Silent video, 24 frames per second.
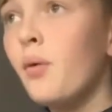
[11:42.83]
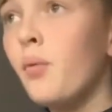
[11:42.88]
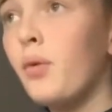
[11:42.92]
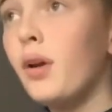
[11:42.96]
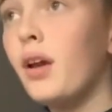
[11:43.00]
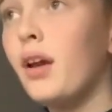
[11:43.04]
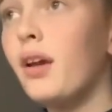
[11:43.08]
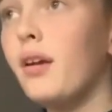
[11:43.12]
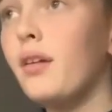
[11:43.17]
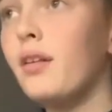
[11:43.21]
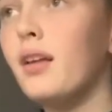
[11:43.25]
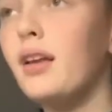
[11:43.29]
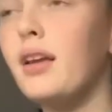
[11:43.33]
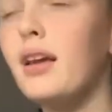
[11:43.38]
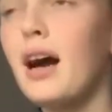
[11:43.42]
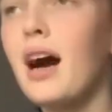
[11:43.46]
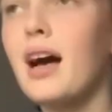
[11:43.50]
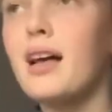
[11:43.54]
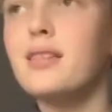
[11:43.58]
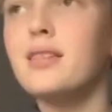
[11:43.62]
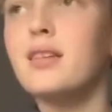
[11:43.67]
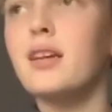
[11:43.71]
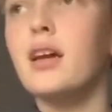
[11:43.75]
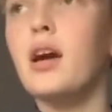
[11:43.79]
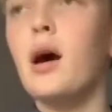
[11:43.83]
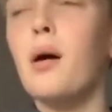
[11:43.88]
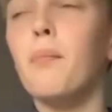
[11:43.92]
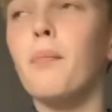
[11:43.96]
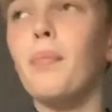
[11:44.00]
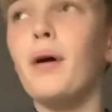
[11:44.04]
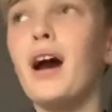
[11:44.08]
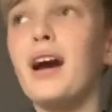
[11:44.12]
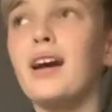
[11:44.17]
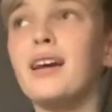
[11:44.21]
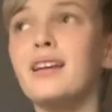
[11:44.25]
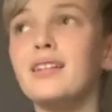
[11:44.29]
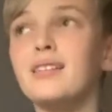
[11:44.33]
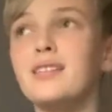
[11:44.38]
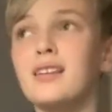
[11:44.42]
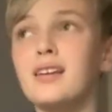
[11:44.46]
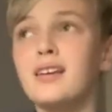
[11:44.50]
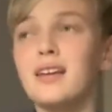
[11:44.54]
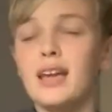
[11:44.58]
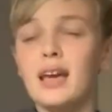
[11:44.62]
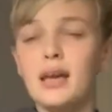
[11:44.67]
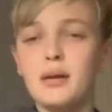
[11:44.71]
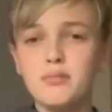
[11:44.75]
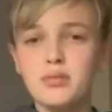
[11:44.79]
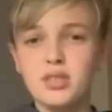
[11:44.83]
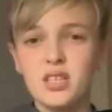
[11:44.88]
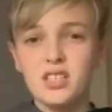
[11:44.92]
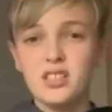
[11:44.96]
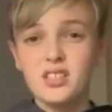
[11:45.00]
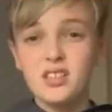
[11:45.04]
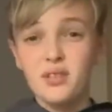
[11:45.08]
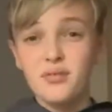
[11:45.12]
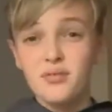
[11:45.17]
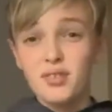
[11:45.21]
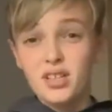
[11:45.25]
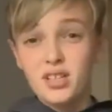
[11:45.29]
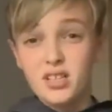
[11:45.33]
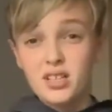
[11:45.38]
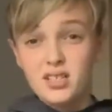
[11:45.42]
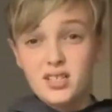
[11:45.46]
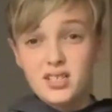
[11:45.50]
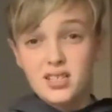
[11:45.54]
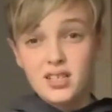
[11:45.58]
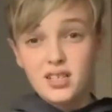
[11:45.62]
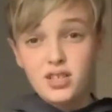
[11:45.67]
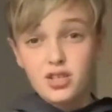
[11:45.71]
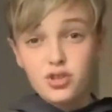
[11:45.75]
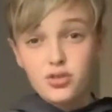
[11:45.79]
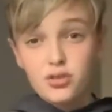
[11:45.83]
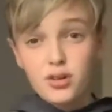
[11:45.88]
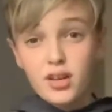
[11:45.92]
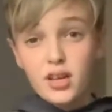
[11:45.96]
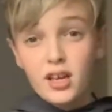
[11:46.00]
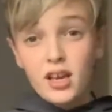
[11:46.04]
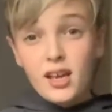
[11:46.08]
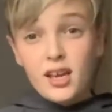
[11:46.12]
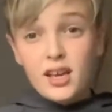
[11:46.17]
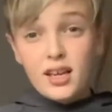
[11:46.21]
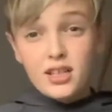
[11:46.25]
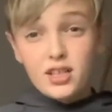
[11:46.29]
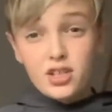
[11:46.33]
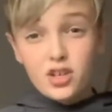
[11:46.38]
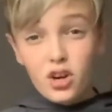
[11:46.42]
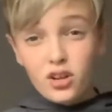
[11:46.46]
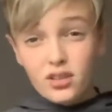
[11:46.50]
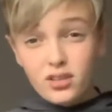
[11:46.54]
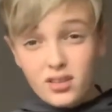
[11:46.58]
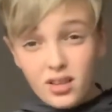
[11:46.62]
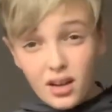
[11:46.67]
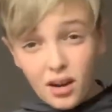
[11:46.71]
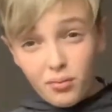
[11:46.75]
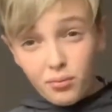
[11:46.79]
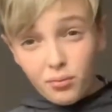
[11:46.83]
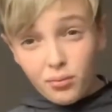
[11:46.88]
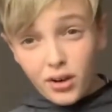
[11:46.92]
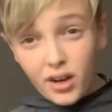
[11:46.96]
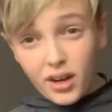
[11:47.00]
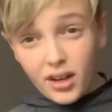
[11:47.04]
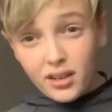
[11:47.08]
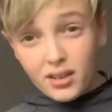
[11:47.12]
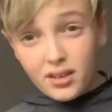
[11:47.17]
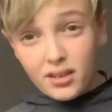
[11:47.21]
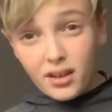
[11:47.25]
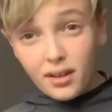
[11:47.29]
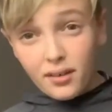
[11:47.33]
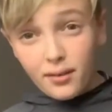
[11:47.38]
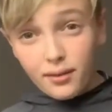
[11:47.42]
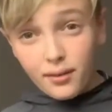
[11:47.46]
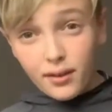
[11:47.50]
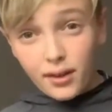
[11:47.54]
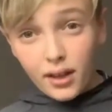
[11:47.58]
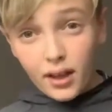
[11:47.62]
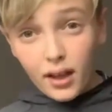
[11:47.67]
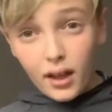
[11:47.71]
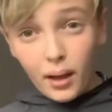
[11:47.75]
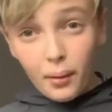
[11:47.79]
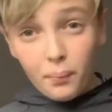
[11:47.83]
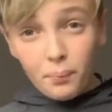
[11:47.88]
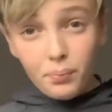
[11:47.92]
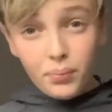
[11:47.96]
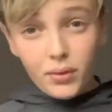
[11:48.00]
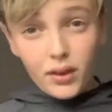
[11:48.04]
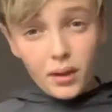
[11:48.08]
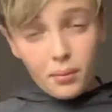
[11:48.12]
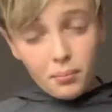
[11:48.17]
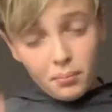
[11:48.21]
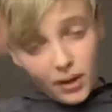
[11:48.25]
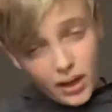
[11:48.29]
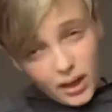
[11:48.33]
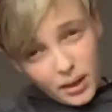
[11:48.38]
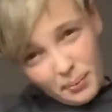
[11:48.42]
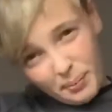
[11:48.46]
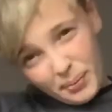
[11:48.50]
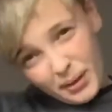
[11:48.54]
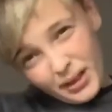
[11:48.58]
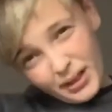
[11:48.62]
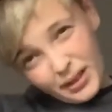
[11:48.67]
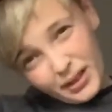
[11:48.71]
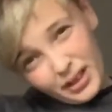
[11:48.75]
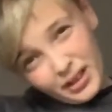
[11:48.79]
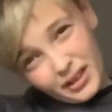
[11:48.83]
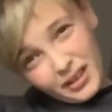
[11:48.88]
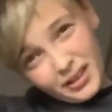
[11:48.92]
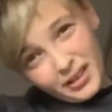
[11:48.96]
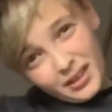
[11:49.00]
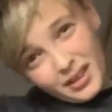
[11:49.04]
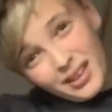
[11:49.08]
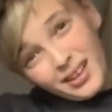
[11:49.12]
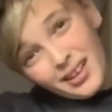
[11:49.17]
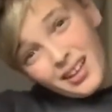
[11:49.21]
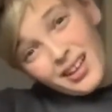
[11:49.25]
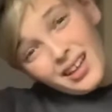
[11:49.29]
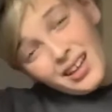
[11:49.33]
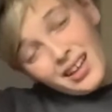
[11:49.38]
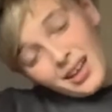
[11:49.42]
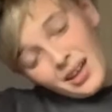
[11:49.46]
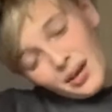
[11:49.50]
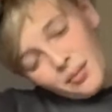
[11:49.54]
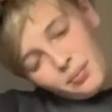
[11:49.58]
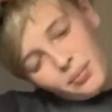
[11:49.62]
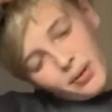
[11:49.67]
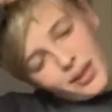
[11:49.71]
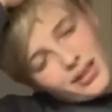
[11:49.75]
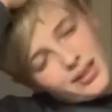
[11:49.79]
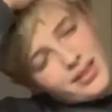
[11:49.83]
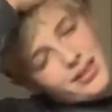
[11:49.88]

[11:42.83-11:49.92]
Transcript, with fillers: we He hasn't come back into the game since his injury. He's gone down rating in, um, in my opinion. But